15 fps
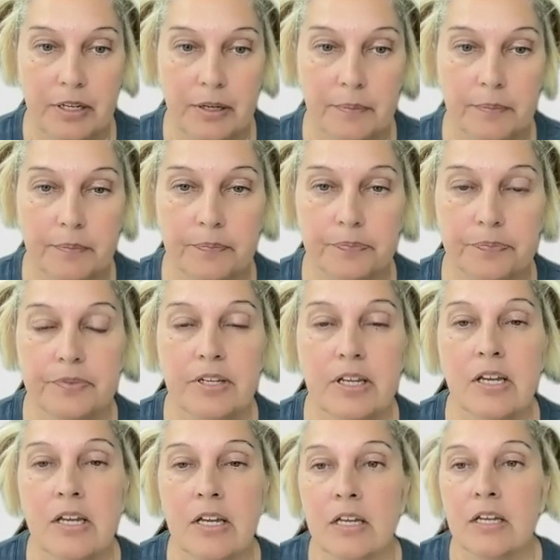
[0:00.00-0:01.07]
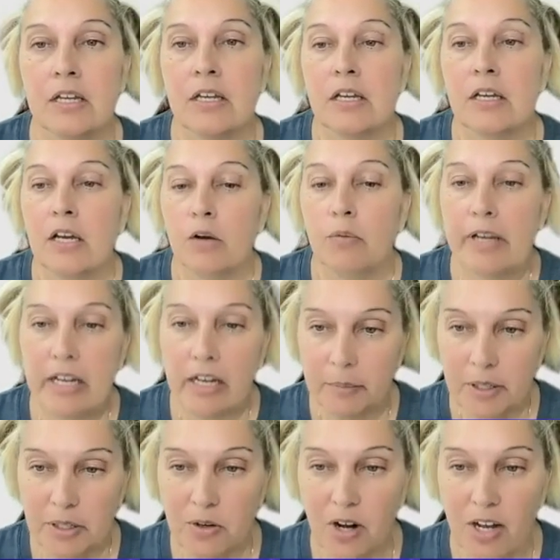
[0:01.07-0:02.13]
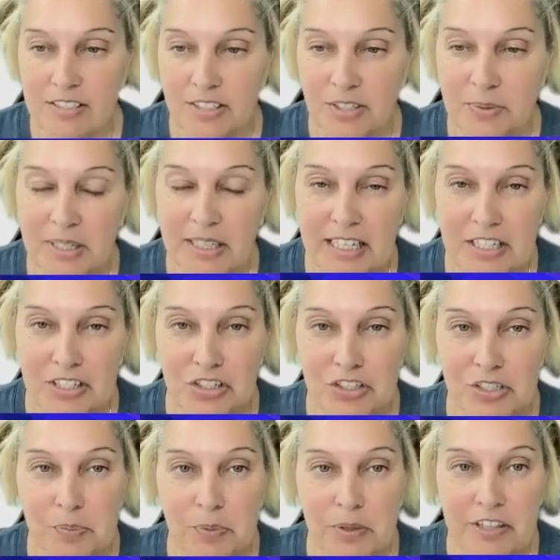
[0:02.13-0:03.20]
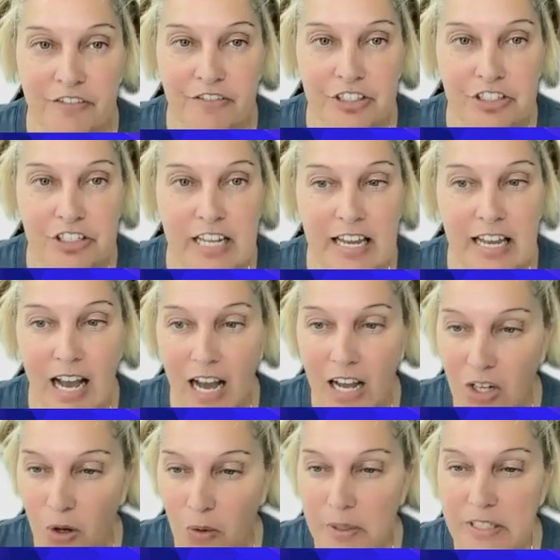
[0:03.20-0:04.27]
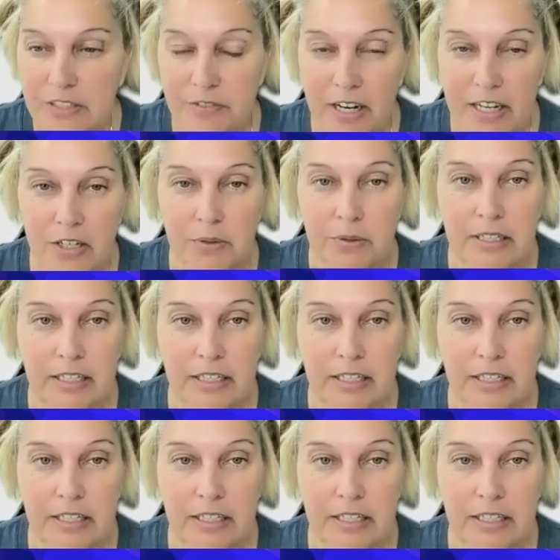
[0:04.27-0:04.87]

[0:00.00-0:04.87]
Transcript: Yeah. We come across her relationship with Iphigenia. I always find her